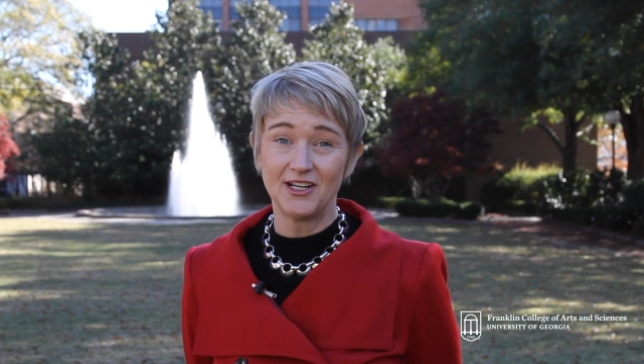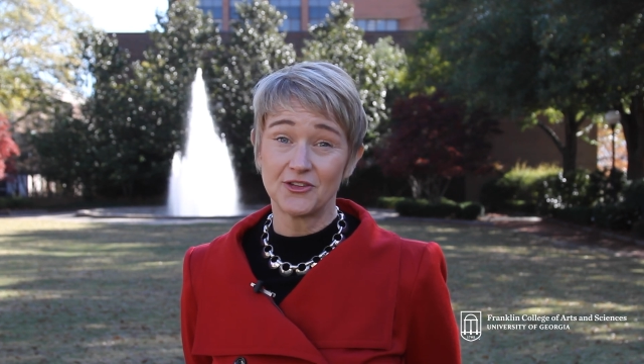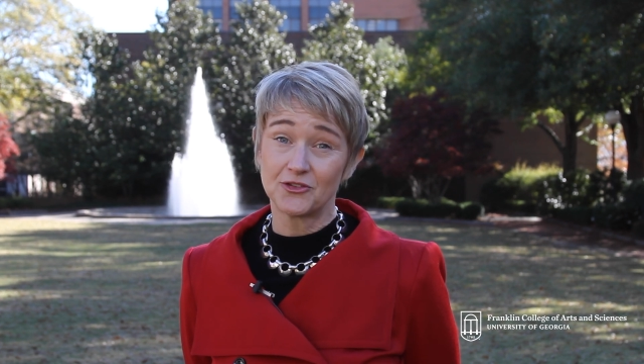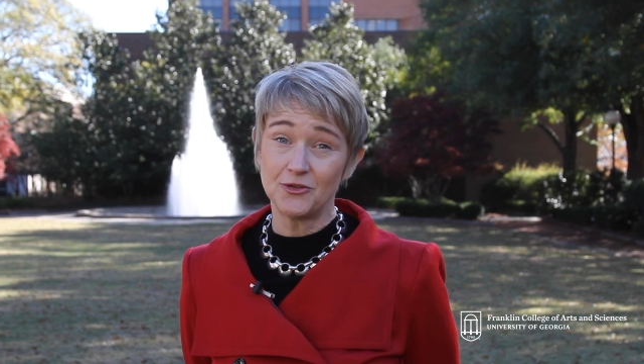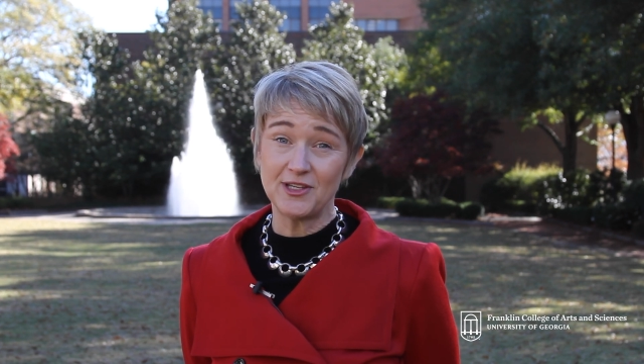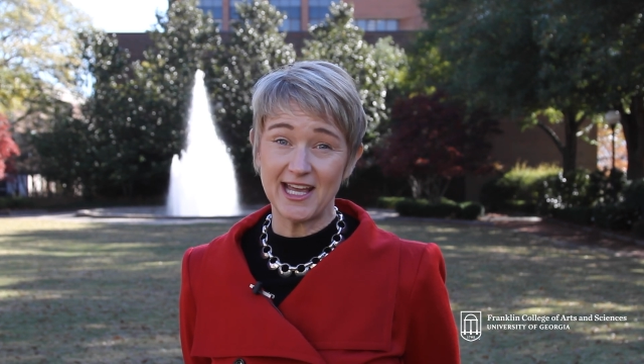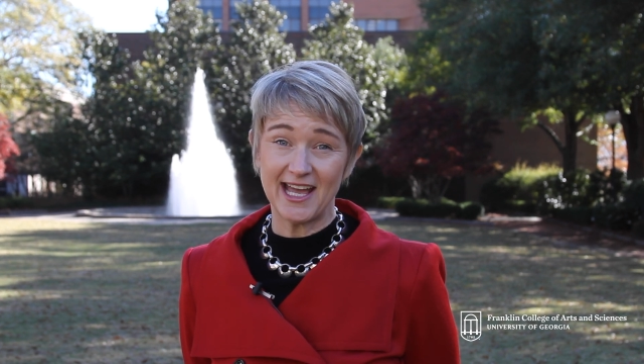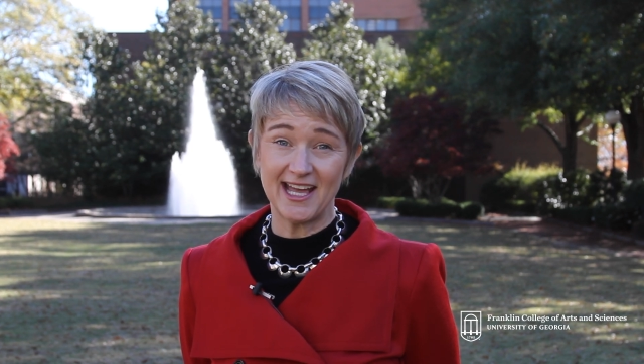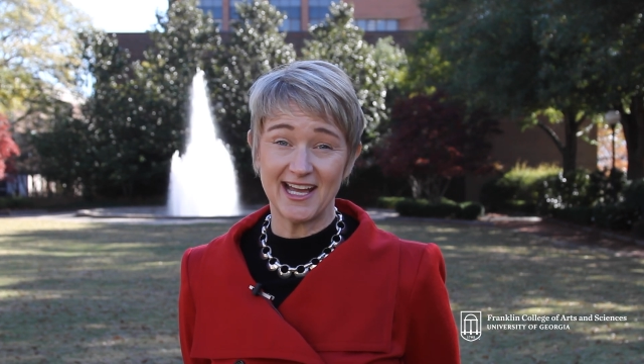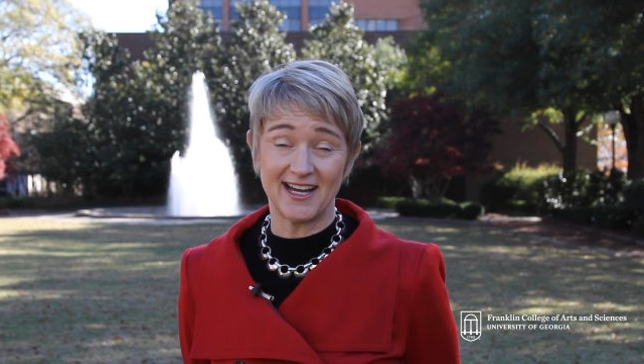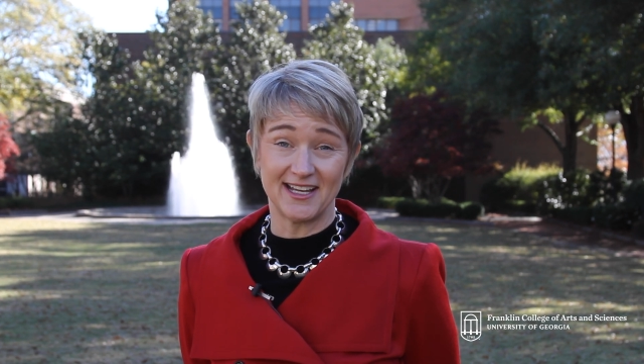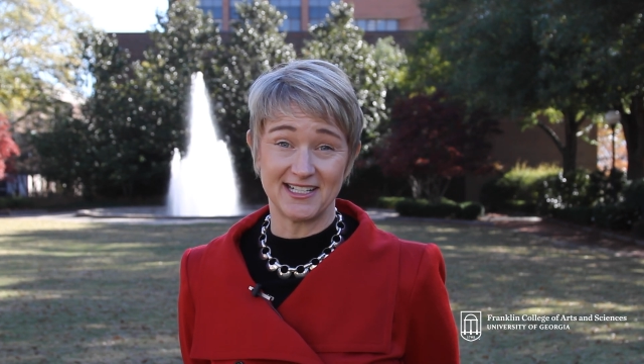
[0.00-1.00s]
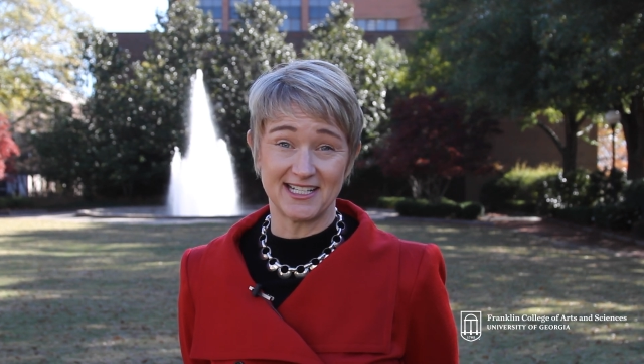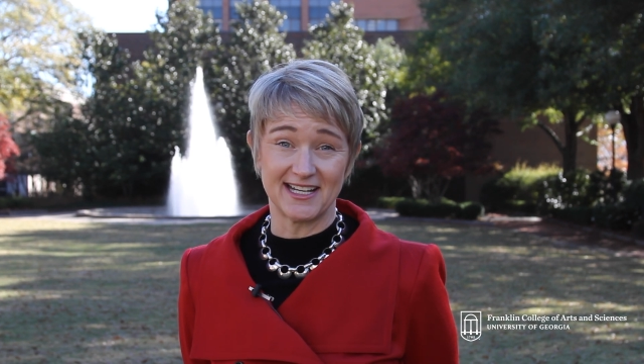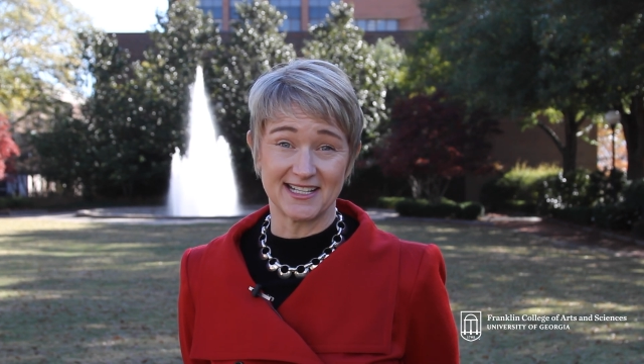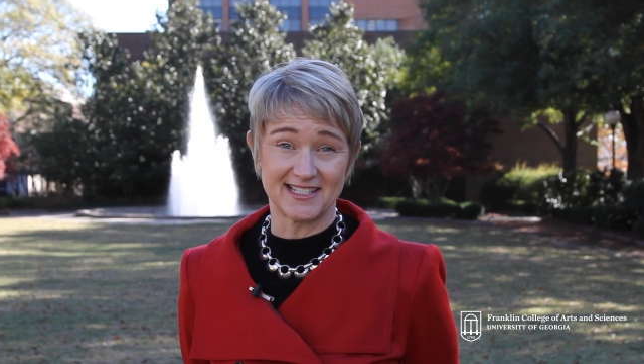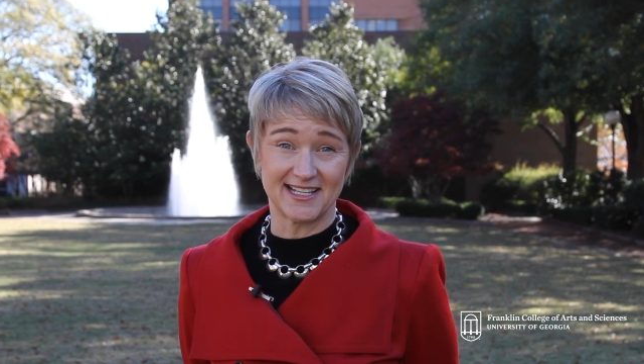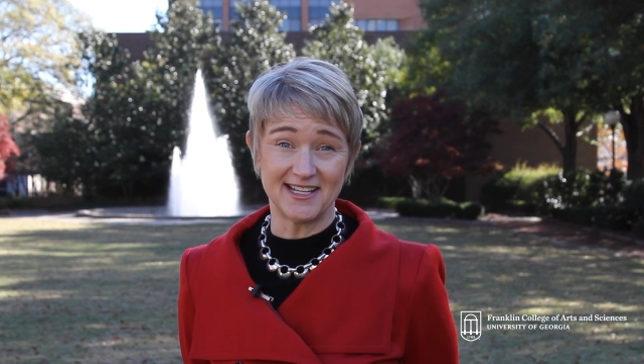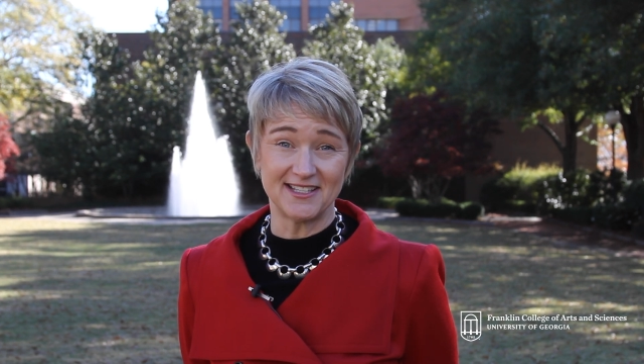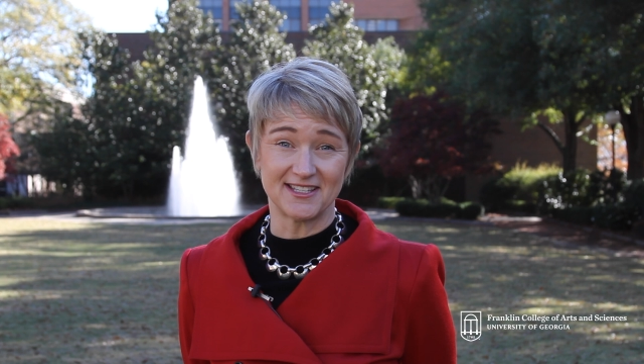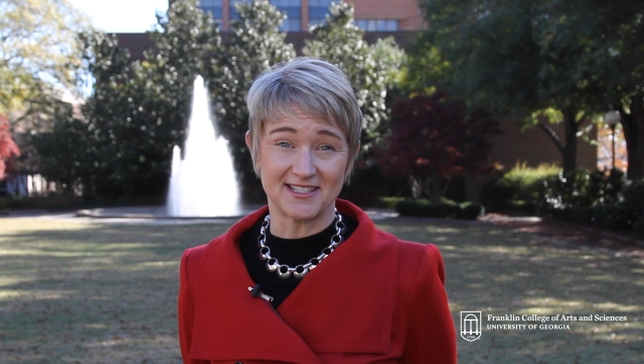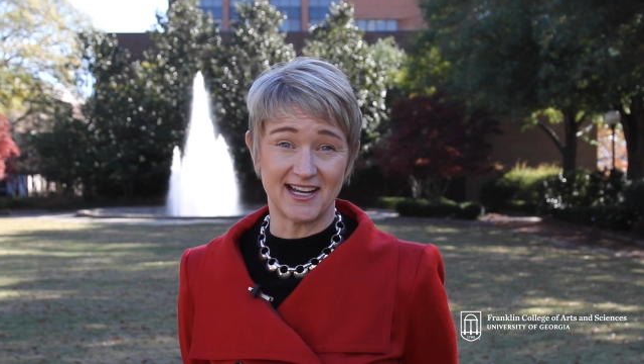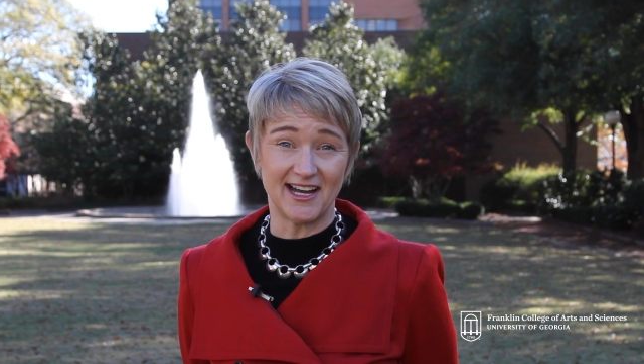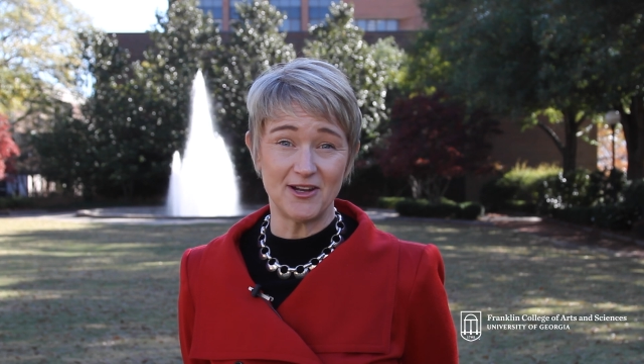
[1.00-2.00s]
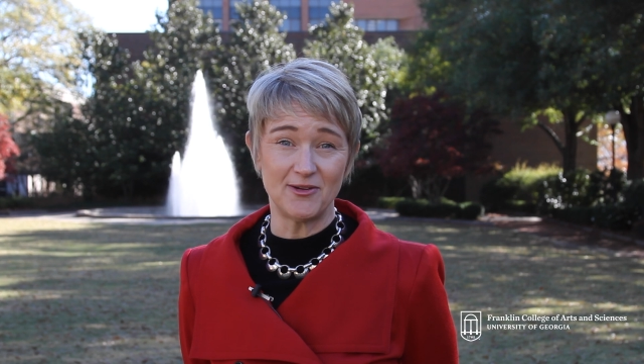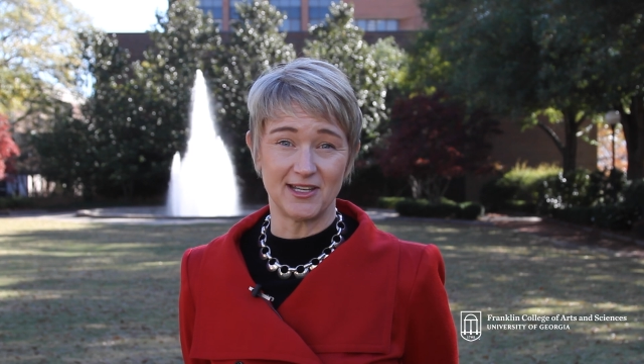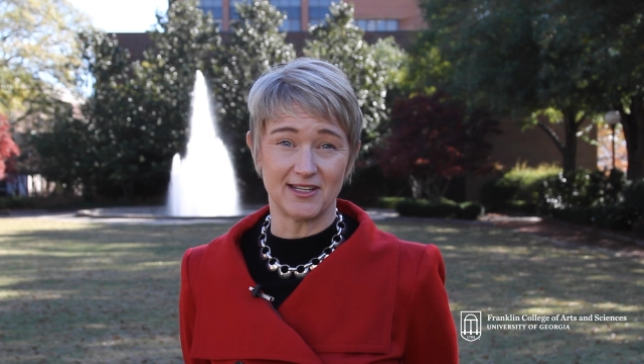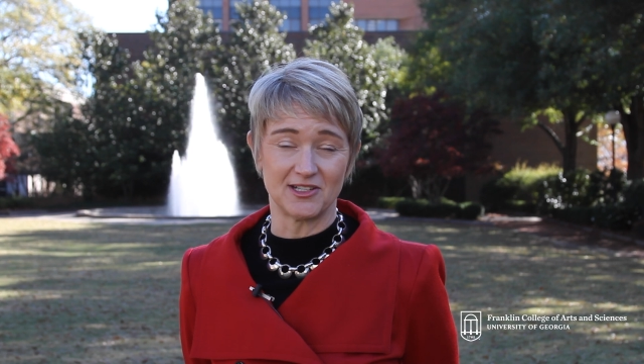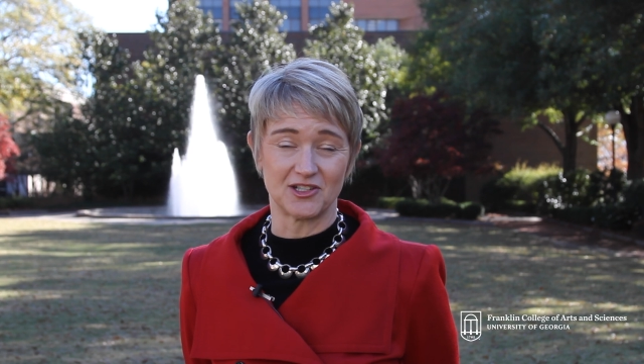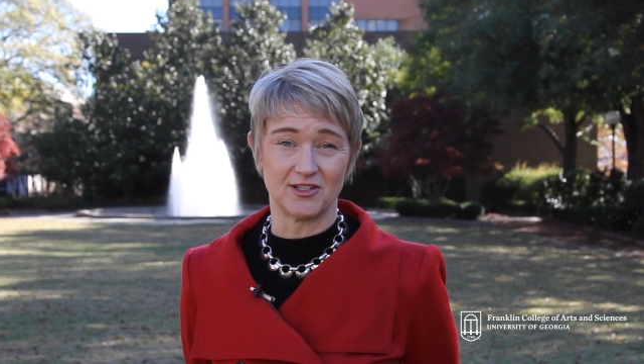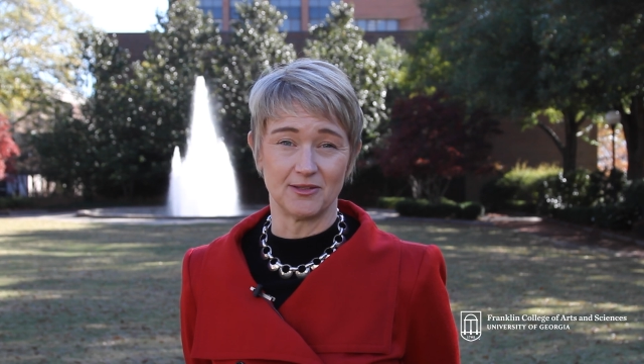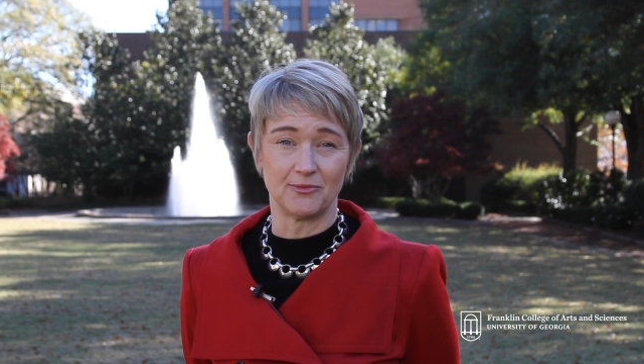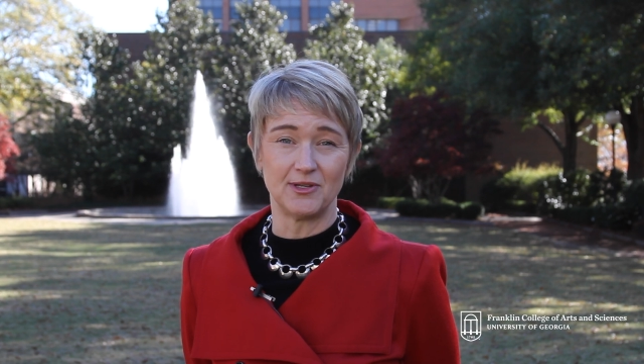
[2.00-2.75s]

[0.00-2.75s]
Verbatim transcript: Through the AI and Data Sciences Hiring Initiative,